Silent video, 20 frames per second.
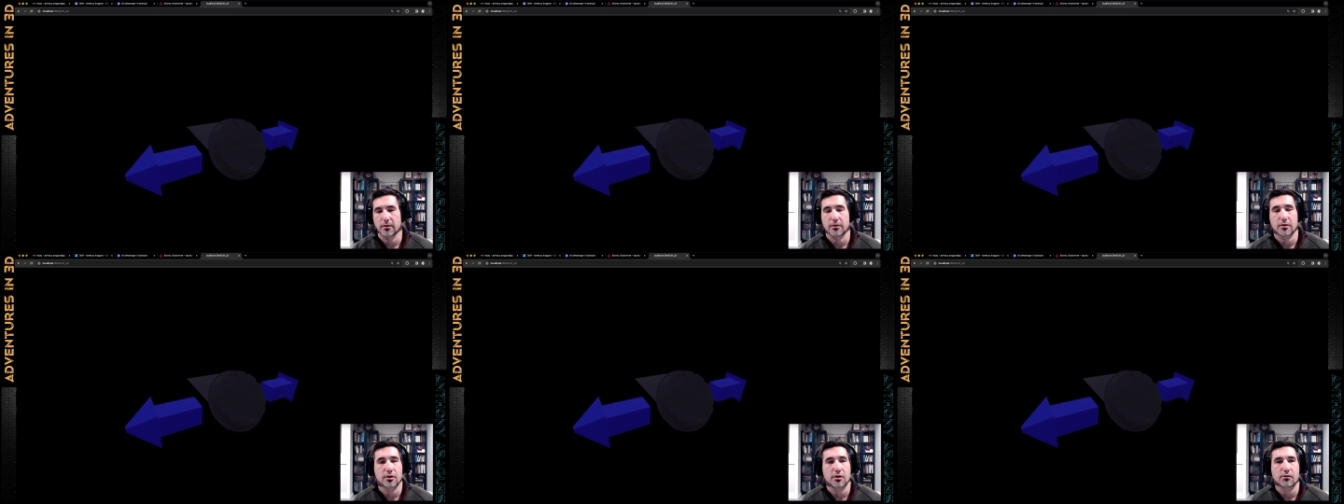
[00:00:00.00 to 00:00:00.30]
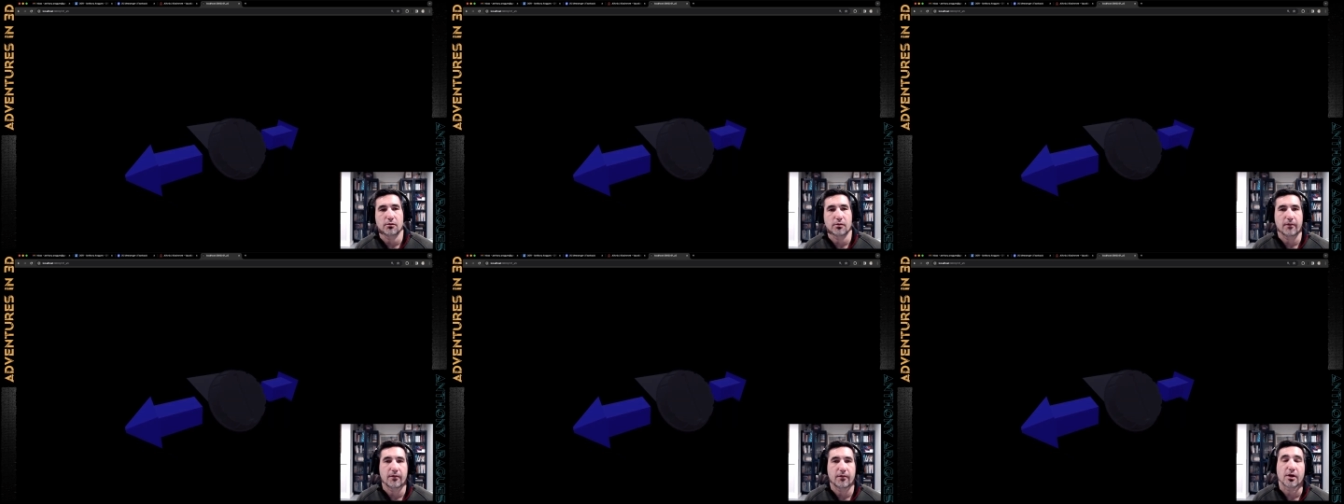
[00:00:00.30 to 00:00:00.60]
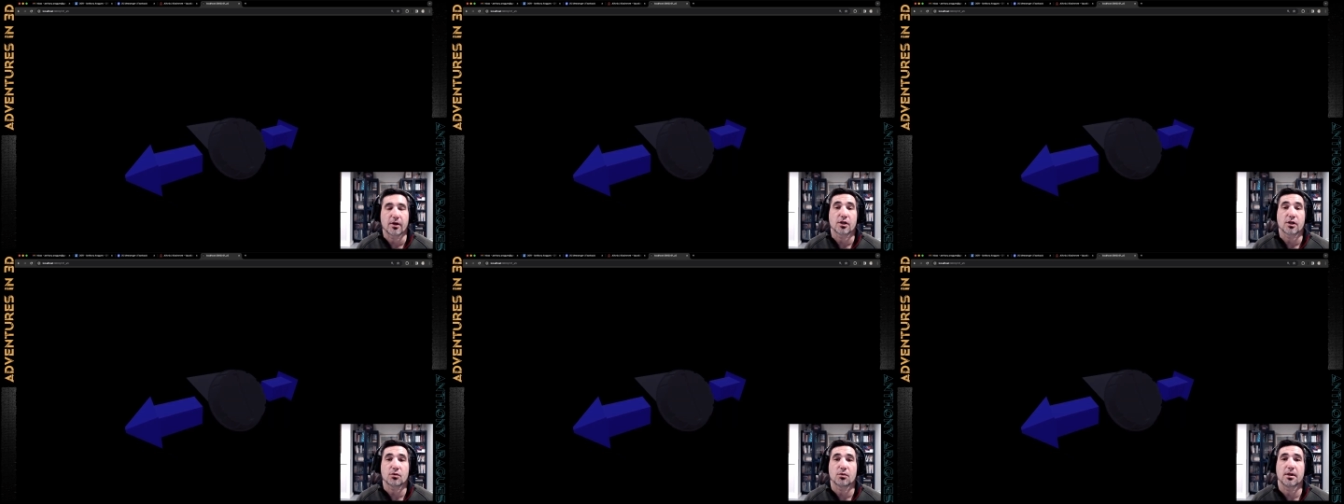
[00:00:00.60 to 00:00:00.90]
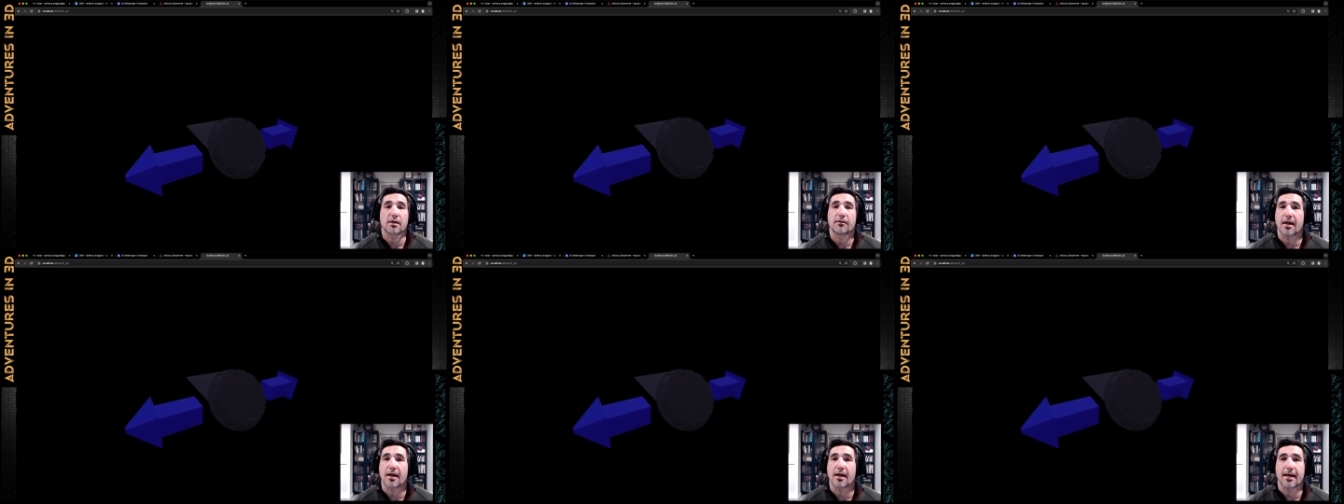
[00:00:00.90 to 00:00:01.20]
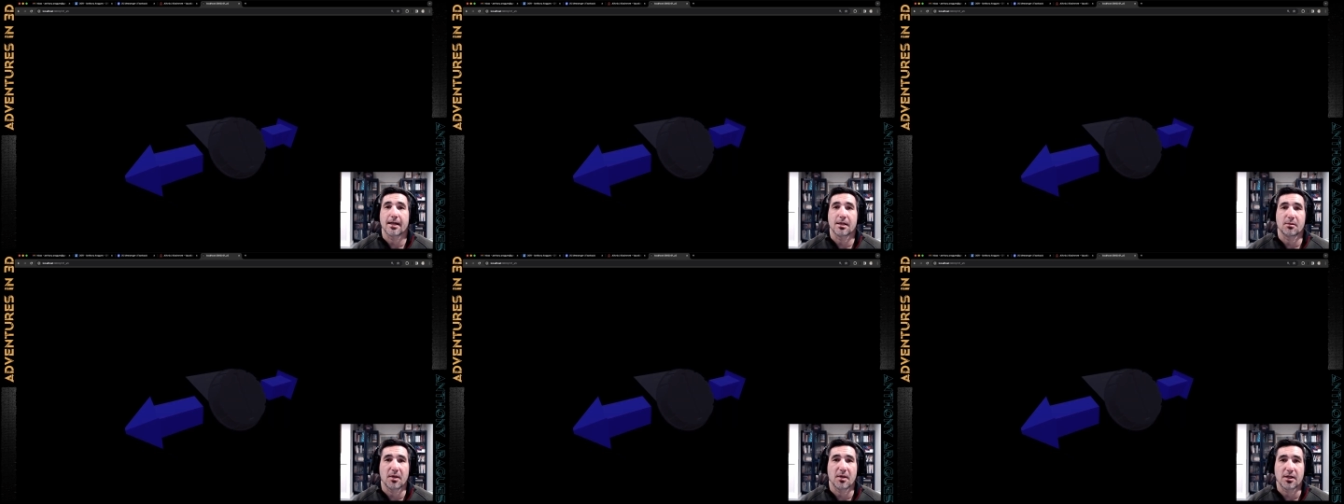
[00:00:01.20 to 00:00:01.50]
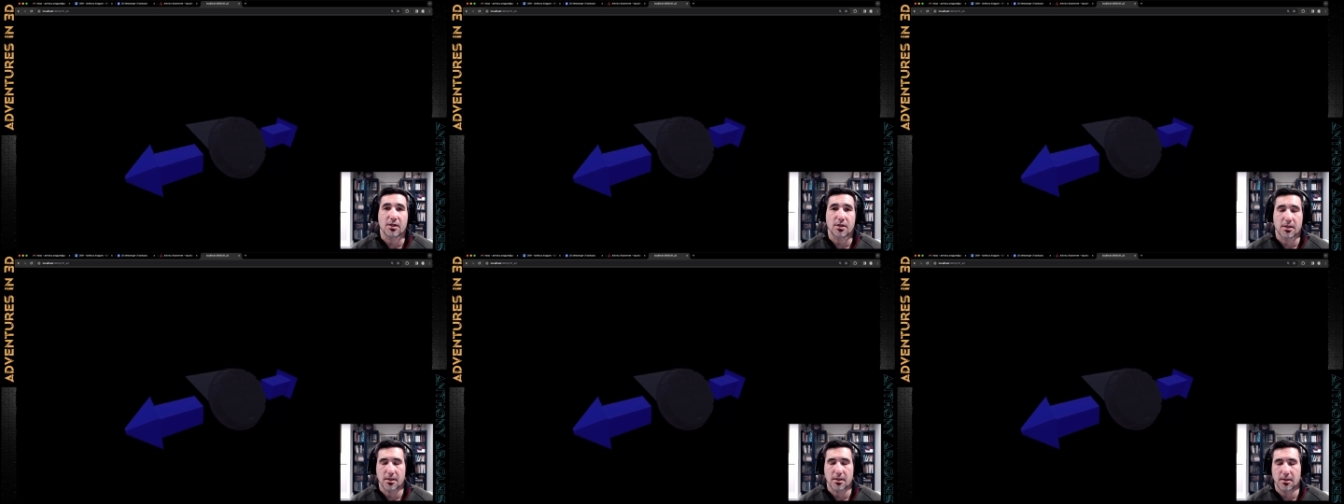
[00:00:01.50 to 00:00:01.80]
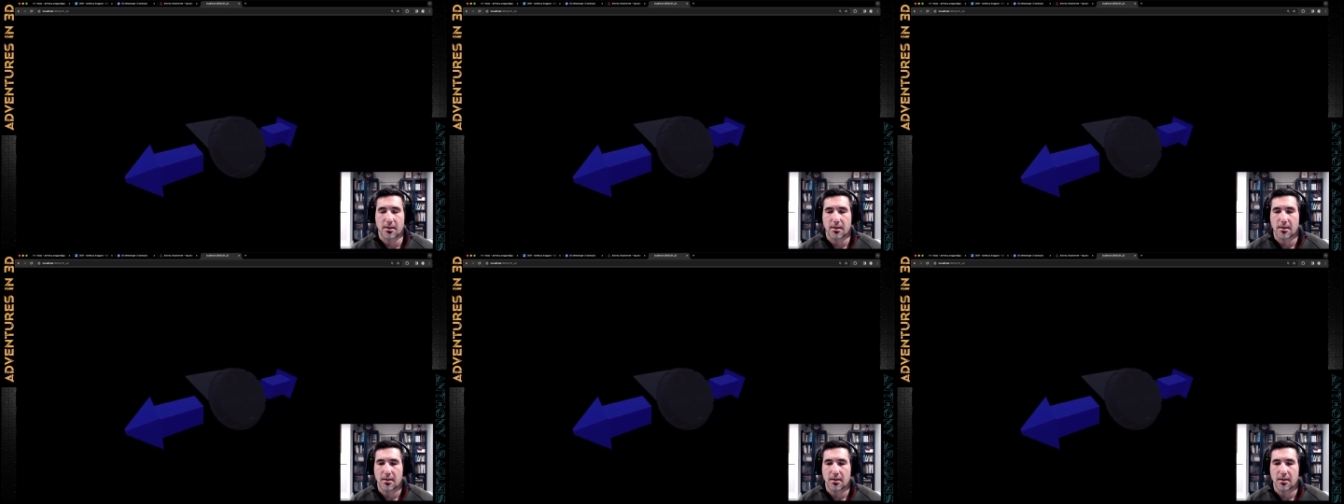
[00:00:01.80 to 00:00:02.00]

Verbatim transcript: to reverse whatever animation